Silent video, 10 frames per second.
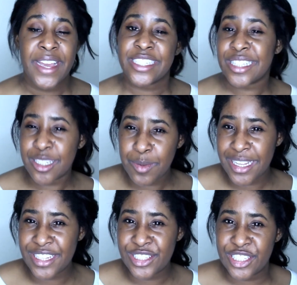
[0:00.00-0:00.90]
It's a little
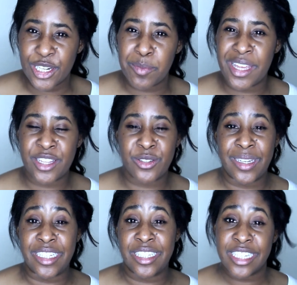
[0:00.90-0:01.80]
bit easier because you
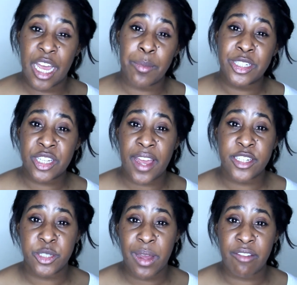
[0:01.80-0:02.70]
can see how much
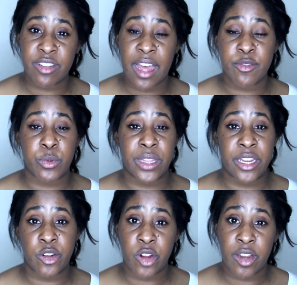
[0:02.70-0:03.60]
cash you have left
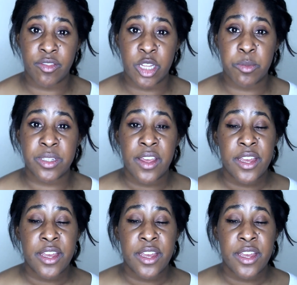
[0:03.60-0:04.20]
within your envelopes,